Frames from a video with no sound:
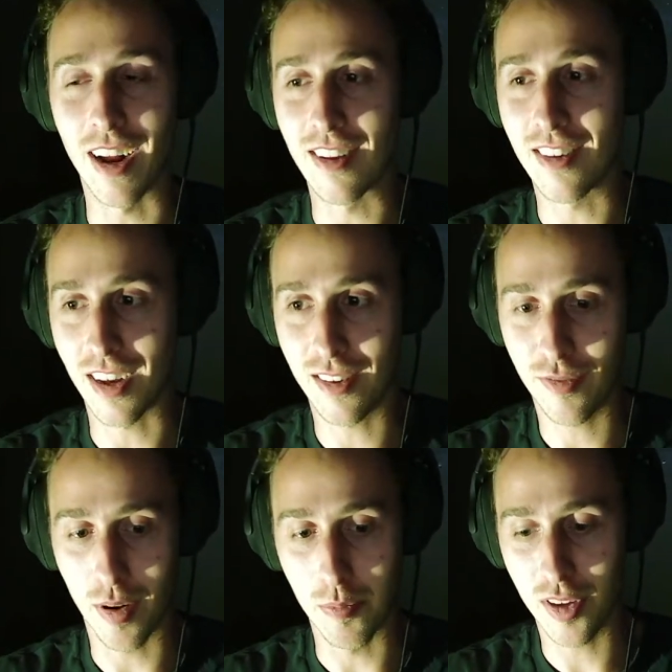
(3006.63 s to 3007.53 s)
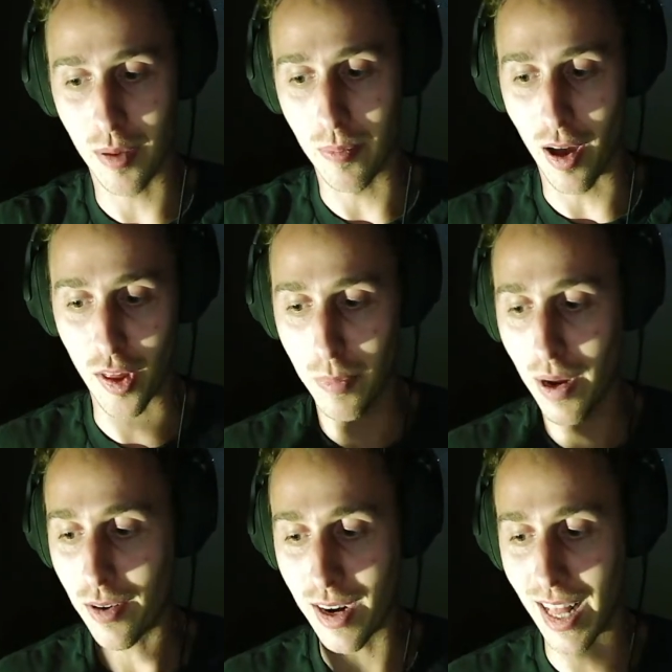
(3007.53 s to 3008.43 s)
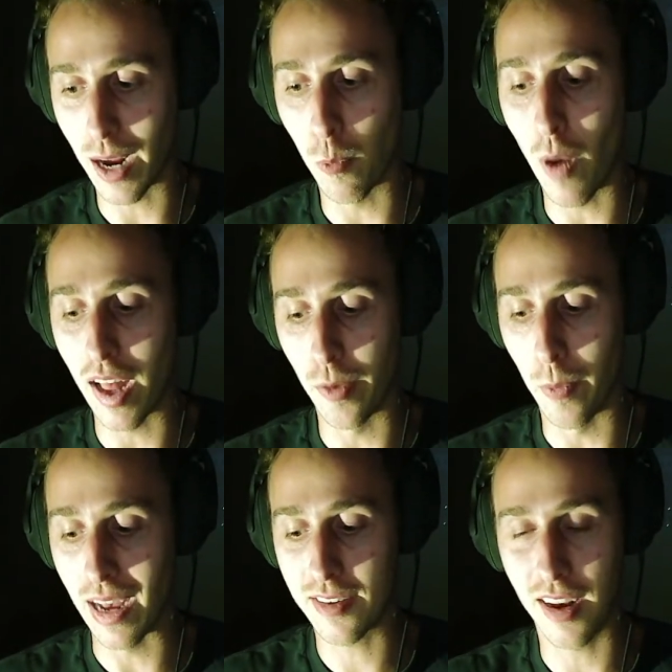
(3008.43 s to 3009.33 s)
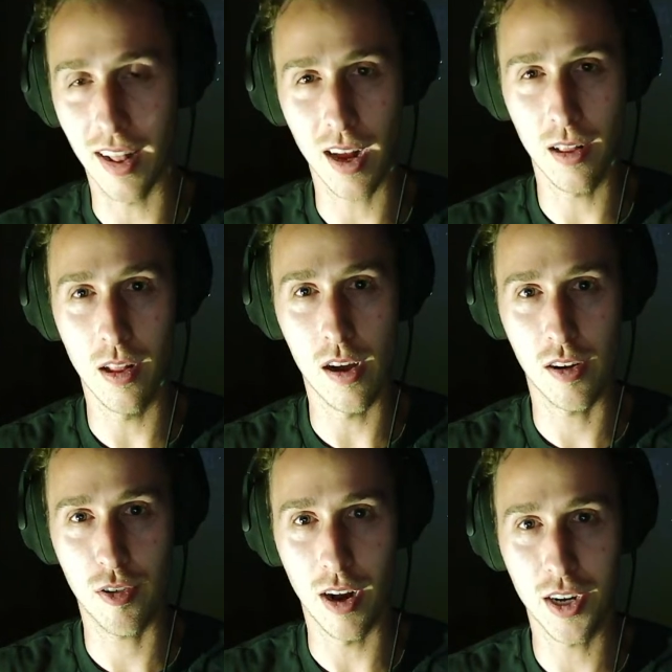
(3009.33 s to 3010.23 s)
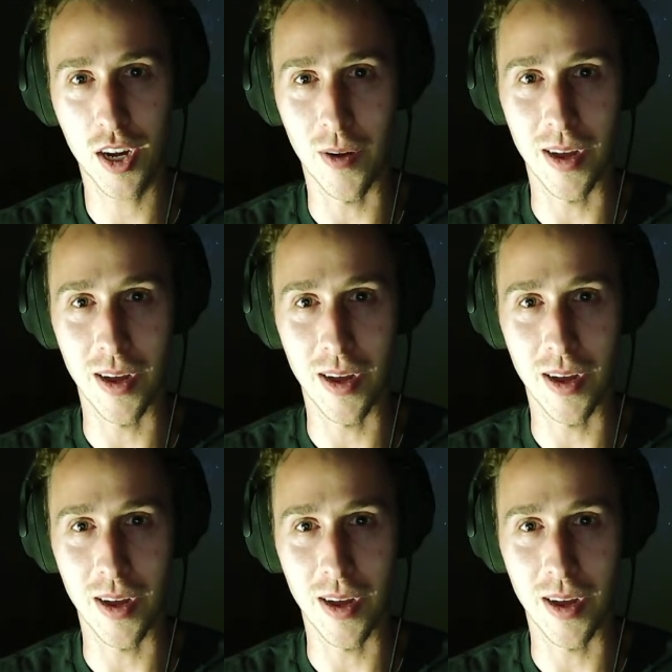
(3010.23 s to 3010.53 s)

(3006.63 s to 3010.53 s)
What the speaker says: It's like from some other period, like Wild West, and like a long trench coat.